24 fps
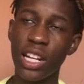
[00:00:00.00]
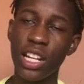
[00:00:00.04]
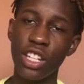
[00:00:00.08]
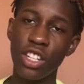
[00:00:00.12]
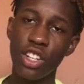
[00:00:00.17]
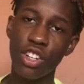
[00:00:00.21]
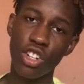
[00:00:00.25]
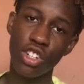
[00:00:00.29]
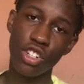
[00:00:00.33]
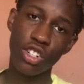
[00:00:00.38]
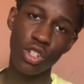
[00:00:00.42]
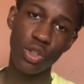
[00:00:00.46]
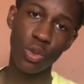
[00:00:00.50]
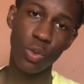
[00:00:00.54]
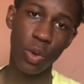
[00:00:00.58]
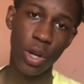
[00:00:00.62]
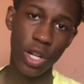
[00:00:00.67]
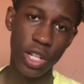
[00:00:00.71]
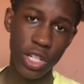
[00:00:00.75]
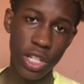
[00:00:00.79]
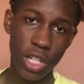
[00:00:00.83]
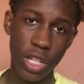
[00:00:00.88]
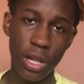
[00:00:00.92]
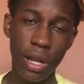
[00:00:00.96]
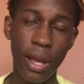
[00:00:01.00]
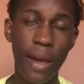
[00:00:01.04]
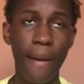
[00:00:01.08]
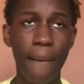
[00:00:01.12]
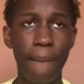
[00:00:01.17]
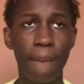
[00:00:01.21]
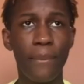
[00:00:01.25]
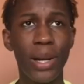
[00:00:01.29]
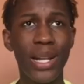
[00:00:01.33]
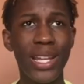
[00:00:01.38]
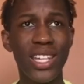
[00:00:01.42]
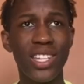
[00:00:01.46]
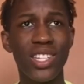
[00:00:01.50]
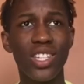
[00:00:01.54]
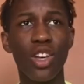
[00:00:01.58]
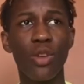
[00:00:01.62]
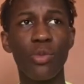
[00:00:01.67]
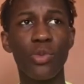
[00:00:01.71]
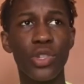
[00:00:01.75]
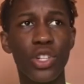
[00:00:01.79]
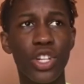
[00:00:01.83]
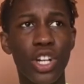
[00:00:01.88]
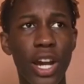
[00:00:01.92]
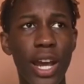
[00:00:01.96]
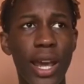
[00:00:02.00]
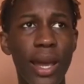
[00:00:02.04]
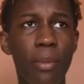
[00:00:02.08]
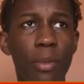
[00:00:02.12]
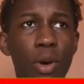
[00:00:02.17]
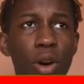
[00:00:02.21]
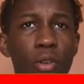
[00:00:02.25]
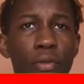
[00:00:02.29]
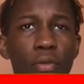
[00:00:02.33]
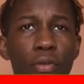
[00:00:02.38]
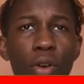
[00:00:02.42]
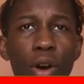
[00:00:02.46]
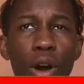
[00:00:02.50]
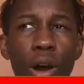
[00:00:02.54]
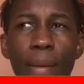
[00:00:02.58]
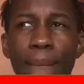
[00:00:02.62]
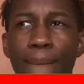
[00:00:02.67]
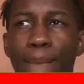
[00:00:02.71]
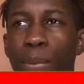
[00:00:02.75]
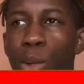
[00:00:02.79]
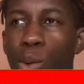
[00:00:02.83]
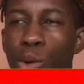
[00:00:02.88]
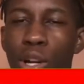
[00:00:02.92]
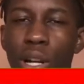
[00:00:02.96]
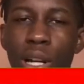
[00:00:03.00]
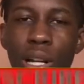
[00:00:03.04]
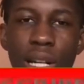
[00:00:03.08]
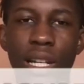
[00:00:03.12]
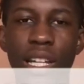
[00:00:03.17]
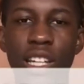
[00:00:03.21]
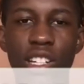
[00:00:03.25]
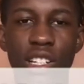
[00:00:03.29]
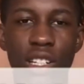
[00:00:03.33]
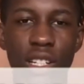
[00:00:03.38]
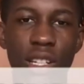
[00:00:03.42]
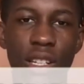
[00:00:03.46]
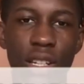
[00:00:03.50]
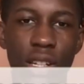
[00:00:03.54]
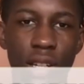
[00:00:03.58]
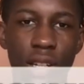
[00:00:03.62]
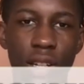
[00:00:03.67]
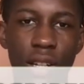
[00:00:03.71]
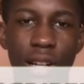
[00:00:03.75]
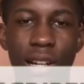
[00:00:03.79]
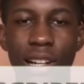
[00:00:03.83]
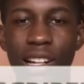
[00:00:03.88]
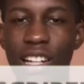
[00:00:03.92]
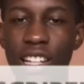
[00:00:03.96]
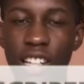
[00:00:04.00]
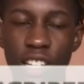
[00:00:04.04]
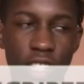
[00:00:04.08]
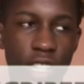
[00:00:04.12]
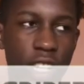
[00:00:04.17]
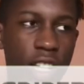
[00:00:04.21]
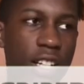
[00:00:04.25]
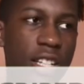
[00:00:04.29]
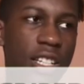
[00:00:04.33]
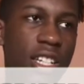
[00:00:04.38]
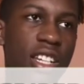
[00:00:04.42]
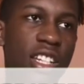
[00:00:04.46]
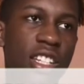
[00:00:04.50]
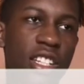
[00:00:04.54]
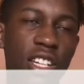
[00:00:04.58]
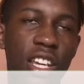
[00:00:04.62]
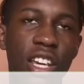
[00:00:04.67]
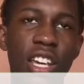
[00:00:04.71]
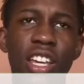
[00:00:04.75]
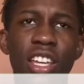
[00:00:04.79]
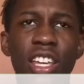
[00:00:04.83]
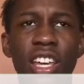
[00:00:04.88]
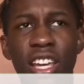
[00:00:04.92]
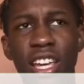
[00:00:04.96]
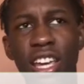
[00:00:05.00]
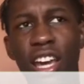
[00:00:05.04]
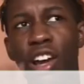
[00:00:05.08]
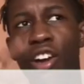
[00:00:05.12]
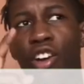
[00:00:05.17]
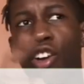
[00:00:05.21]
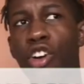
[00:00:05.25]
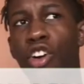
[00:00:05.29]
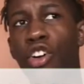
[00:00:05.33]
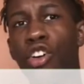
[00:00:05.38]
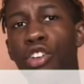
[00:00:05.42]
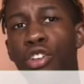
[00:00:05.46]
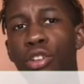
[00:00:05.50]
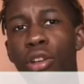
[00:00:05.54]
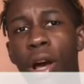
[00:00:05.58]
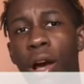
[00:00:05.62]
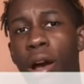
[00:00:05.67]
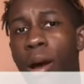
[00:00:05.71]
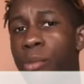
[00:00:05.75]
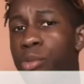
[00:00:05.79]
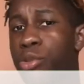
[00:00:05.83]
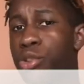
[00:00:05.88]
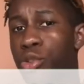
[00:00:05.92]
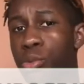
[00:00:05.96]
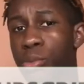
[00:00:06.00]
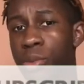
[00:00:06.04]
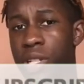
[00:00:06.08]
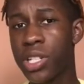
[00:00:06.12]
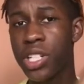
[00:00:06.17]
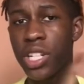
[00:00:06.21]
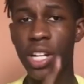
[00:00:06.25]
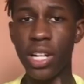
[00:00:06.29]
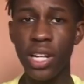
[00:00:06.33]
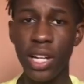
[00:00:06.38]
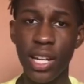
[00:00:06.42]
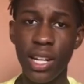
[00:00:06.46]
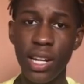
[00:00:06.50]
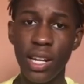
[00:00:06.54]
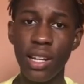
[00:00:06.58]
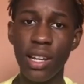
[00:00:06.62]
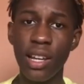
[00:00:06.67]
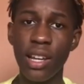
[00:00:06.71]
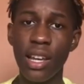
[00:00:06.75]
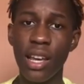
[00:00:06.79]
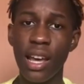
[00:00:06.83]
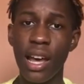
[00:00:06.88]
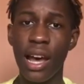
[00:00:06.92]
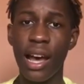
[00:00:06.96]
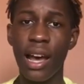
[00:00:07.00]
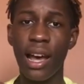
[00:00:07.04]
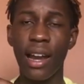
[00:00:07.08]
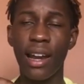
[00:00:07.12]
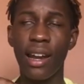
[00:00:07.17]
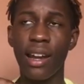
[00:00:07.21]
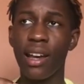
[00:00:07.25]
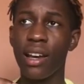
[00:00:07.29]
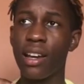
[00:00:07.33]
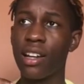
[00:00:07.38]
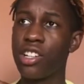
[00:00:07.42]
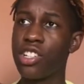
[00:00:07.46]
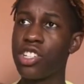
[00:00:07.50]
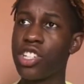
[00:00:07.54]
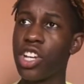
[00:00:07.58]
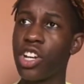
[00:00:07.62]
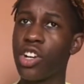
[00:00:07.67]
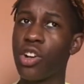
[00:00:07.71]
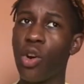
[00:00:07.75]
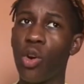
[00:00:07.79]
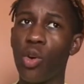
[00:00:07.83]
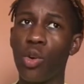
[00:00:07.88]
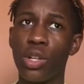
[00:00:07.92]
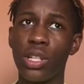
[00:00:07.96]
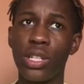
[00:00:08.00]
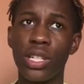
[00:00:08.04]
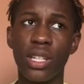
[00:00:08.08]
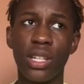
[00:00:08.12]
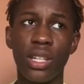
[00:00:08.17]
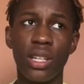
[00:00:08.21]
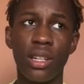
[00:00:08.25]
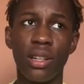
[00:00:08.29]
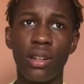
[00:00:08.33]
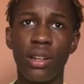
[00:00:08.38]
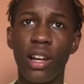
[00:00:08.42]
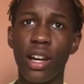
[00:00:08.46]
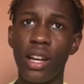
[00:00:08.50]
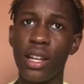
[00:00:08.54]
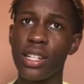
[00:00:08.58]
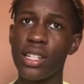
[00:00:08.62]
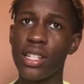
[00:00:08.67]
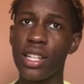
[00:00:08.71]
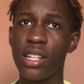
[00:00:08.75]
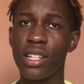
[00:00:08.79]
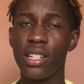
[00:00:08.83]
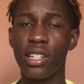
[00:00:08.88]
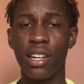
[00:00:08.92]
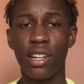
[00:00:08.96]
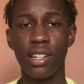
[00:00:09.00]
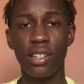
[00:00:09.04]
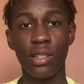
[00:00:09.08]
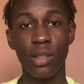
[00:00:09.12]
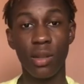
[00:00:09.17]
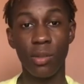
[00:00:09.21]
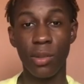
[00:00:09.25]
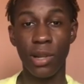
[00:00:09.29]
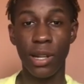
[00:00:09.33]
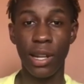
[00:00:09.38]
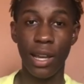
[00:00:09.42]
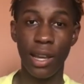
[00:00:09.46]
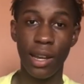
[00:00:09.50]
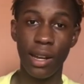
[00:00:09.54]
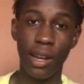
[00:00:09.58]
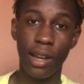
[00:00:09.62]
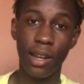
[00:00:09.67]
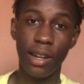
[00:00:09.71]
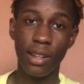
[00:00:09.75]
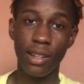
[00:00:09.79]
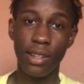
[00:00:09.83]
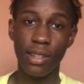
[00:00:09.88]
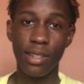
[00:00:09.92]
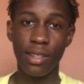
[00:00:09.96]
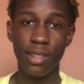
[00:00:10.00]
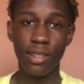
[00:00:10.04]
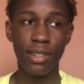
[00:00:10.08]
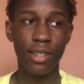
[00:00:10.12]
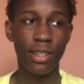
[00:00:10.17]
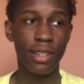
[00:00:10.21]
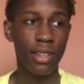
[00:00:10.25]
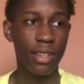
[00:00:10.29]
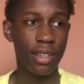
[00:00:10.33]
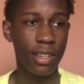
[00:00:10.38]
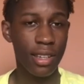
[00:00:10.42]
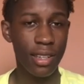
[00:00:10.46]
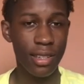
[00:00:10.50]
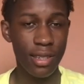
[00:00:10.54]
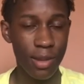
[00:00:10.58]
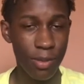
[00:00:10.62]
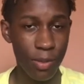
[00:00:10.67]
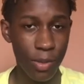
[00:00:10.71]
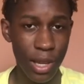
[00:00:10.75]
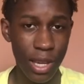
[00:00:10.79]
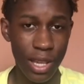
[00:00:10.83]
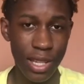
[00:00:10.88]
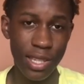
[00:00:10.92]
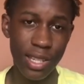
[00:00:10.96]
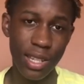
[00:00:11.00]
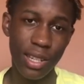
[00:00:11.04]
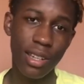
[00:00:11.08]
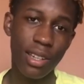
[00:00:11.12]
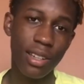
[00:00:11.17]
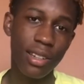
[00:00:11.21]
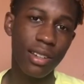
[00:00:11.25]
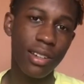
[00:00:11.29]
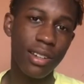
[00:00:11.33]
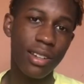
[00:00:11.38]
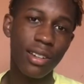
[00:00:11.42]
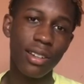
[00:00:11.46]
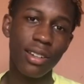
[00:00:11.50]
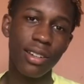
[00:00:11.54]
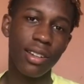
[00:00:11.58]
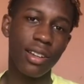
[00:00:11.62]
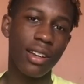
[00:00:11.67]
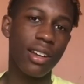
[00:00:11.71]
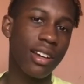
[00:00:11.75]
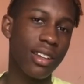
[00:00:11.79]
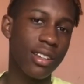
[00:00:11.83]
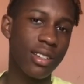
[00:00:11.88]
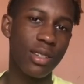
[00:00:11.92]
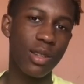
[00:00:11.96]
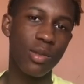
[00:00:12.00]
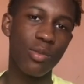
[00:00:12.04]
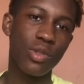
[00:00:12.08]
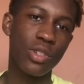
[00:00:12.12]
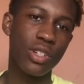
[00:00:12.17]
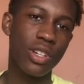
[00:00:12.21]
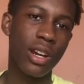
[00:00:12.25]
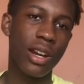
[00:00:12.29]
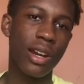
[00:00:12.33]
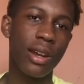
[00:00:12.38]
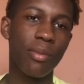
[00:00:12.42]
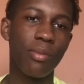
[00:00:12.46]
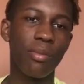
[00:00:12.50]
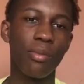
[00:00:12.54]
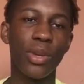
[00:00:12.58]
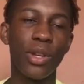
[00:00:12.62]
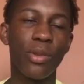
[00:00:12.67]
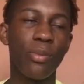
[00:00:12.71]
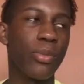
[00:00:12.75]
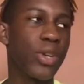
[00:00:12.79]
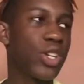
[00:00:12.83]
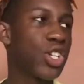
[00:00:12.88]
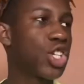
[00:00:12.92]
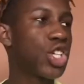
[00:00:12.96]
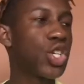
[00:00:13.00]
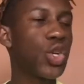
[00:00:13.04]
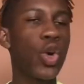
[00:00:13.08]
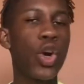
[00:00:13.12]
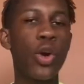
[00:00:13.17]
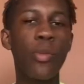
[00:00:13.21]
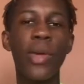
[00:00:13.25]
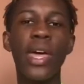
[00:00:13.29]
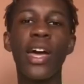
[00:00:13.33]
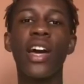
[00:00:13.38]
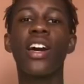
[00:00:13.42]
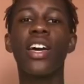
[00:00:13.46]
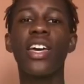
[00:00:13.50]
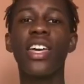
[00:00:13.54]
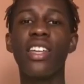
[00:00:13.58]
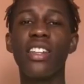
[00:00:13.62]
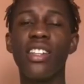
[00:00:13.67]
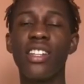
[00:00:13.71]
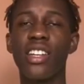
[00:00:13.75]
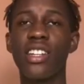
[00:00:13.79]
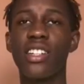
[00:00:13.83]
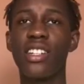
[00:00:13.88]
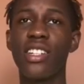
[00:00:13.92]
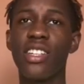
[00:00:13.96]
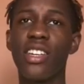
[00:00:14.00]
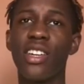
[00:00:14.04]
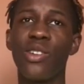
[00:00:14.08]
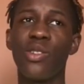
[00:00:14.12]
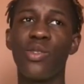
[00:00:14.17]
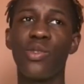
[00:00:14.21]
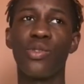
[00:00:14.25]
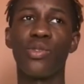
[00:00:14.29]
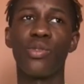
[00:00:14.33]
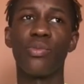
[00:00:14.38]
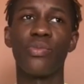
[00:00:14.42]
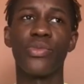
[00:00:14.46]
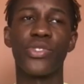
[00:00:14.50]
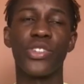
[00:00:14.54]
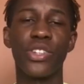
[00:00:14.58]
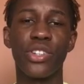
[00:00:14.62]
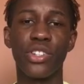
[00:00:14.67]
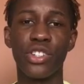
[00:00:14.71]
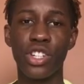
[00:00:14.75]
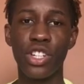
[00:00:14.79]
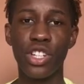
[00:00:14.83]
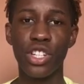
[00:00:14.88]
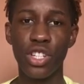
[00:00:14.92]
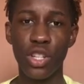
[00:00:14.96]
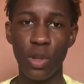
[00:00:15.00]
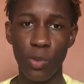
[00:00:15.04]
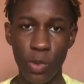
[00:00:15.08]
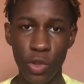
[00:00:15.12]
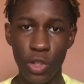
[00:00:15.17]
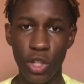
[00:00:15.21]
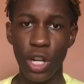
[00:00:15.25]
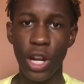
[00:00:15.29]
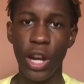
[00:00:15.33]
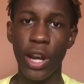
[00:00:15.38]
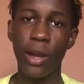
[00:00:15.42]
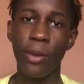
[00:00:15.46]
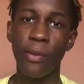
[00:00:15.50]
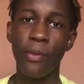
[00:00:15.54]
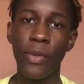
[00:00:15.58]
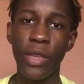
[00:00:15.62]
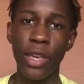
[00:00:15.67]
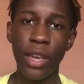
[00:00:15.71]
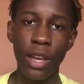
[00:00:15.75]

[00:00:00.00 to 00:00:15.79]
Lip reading: and you're just watching, please subscribe for more lit content. You can go down to my channel and check out the content and something like that. You see me, I say? And subscribe. Me sure me go entertain you know? So just subscribe.